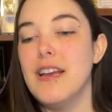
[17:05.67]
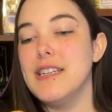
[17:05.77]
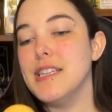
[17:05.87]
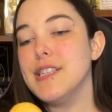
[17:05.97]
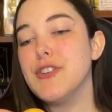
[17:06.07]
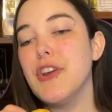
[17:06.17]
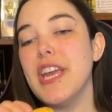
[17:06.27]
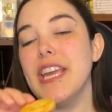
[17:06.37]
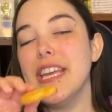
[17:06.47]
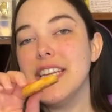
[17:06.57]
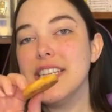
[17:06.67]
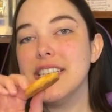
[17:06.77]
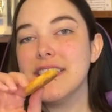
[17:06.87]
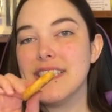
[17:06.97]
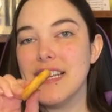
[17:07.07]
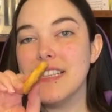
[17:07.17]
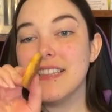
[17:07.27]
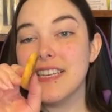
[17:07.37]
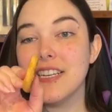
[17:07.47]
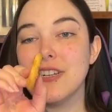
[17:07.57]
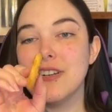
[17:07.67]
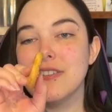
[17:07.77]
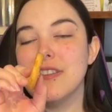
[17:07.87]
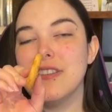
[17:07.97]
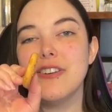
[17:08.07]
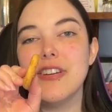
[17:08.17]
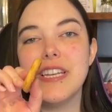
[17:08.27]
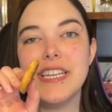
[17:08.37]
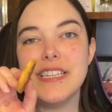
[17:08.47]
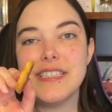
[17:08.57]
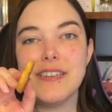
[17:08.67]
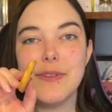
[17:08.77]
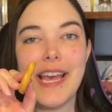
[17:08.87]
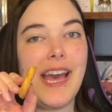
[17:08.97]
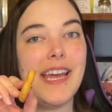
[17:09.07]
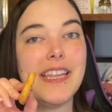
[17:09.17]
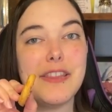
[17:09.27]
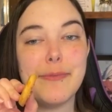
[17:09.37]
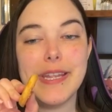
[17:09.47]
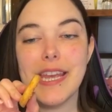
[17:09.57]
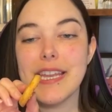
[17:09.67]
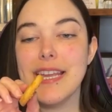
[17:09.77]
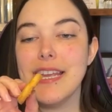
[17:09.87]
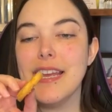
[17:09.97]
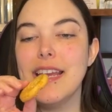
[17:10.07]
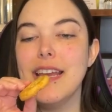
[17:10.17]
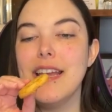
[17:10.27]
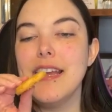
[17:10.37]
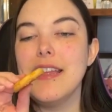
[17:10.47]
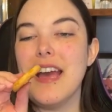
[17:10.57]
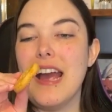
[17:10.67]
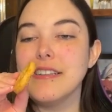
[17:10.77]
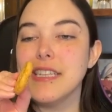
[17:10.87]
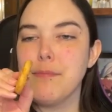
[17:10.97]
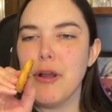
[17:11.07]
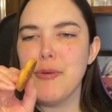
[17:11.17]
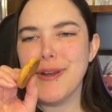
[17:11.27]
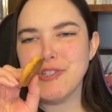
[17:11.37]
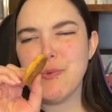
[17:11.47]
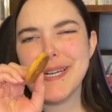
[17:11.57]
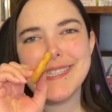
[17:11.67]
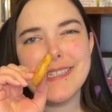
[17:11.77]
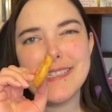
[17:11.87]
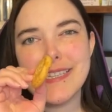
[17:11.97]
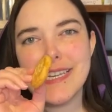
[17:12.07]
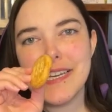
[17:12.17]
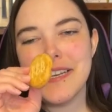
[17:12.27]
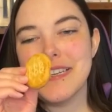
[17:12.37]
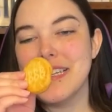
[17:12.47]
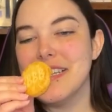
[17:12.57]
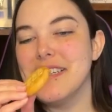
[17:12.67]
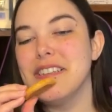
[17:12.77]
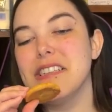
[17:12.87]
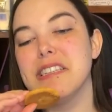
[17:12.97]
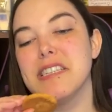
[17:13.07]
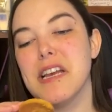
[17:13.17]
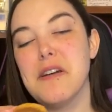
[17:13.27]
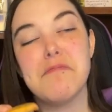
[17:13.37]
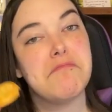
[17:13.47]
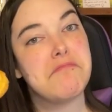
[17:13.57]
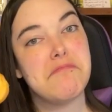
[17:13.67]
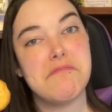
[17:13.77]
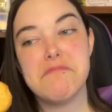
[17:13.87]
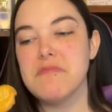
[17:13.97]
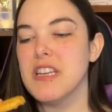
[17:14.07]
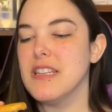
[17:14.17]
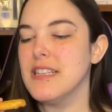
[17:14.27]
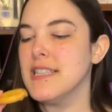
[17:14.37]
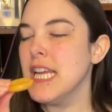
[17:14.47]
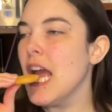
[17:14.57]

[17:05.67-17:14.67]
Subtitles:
Now this cookie is thicker than the cookies that we had at the beginning. I'd say probably about twice as thick. So, let's see.